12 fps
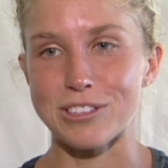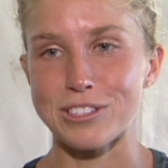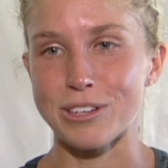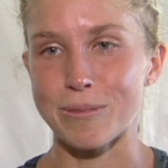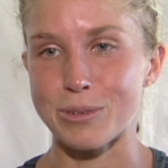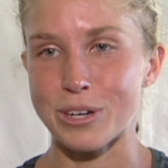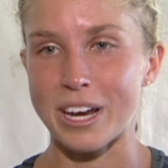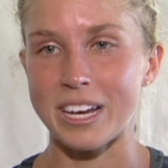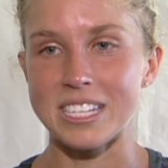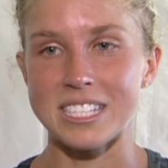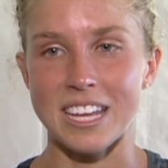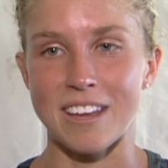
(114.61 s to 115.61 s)
So I'm trying
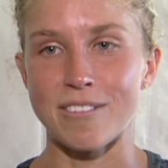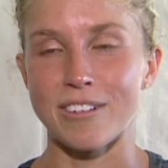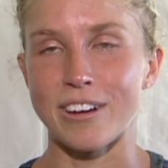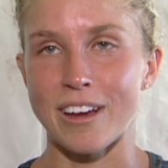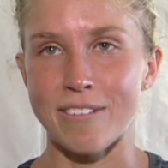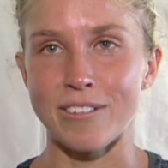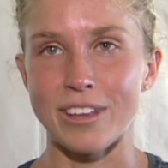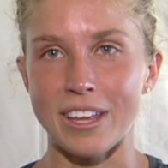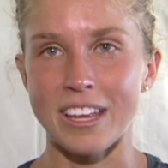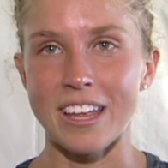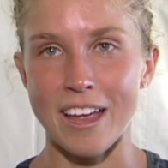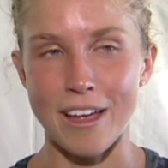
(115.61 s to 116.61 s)
to savor every
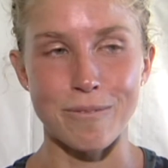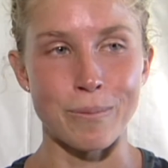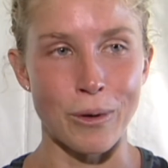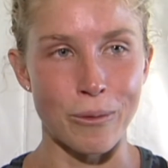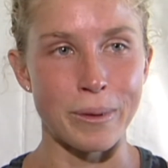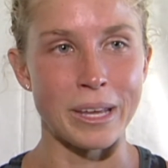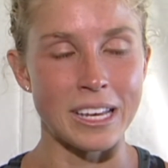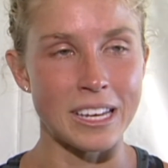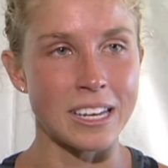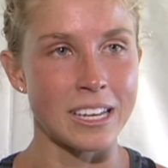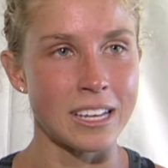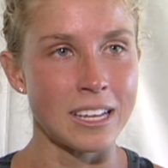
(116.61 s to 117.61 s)

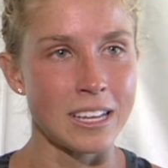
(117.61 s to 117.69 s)
moment.